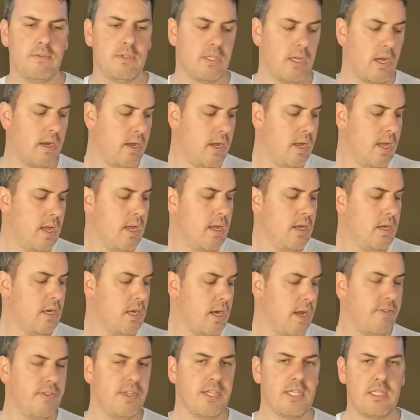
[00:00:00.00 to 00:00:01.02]
So,
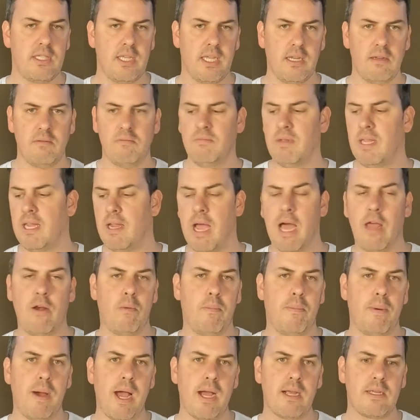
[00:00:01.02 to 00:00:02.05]
you know, this thing here,
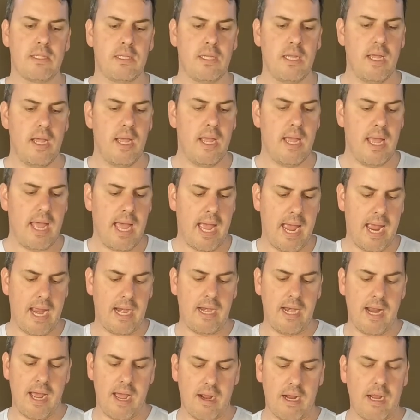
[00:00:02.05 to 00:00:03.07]
$100,
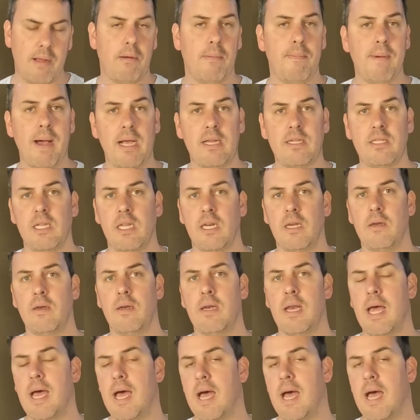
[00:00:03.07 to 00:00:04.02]
and a couple bucks in